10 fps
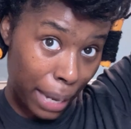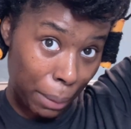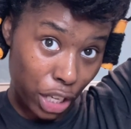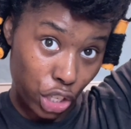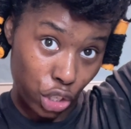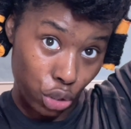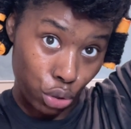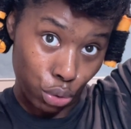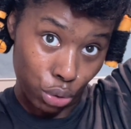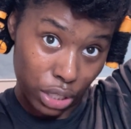am a
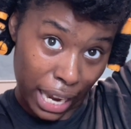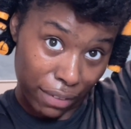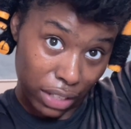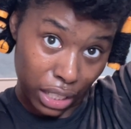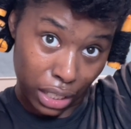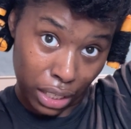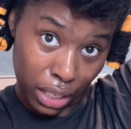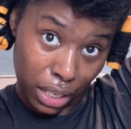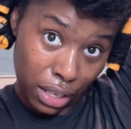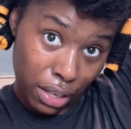huge advocate
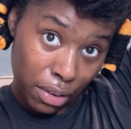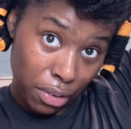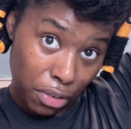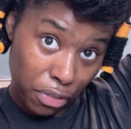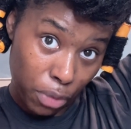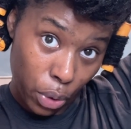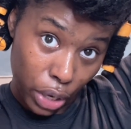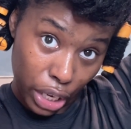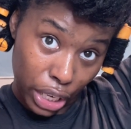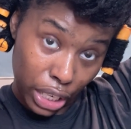
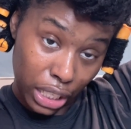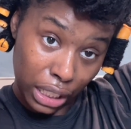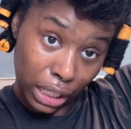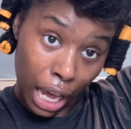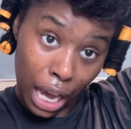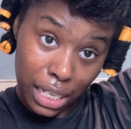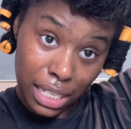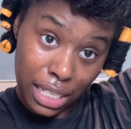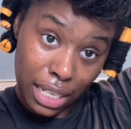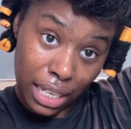for
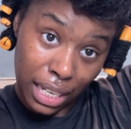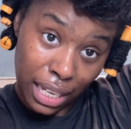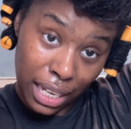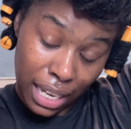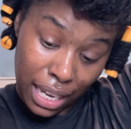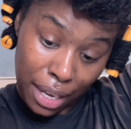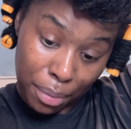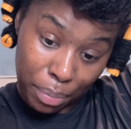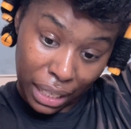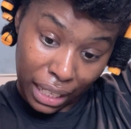locks
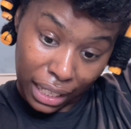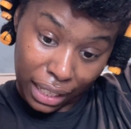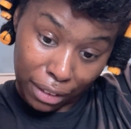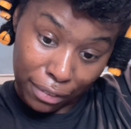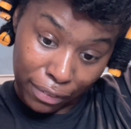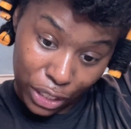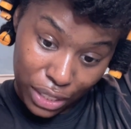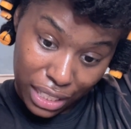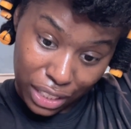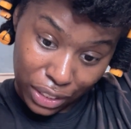being
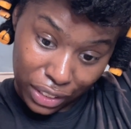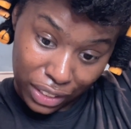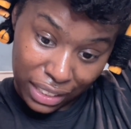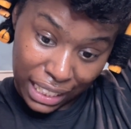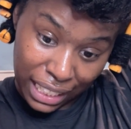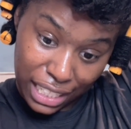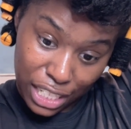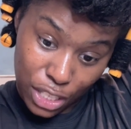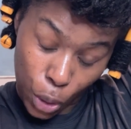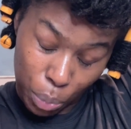versatile in
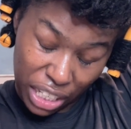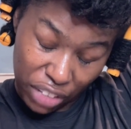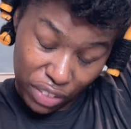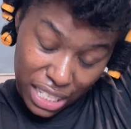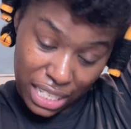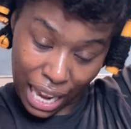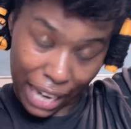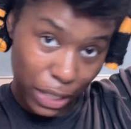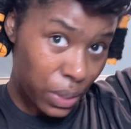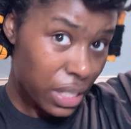so many different
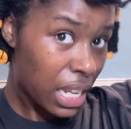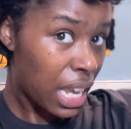styles,